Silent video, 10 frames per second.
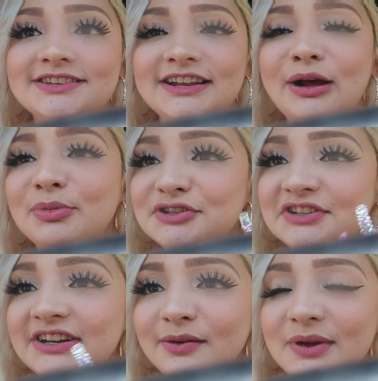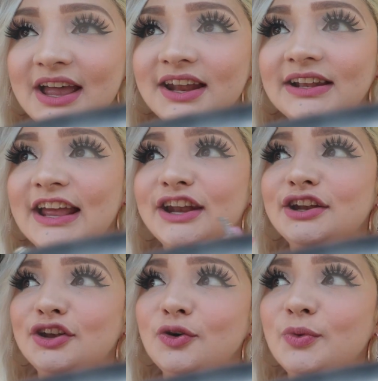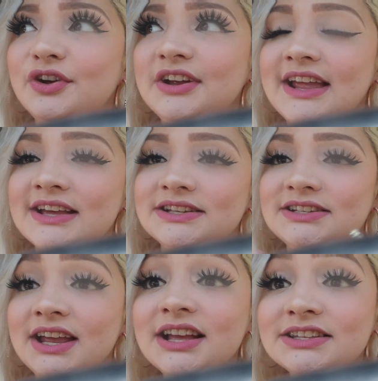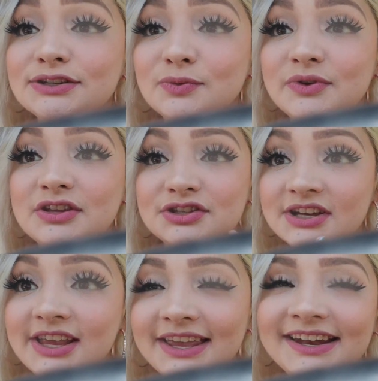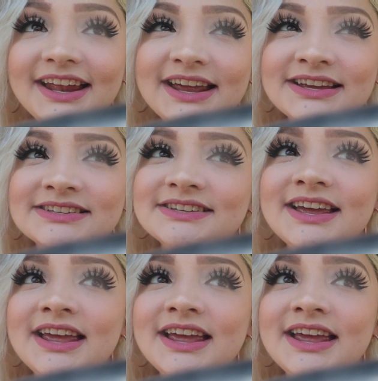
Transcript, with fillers: an opportunity that we had like out of nowhere and yeah so we took it and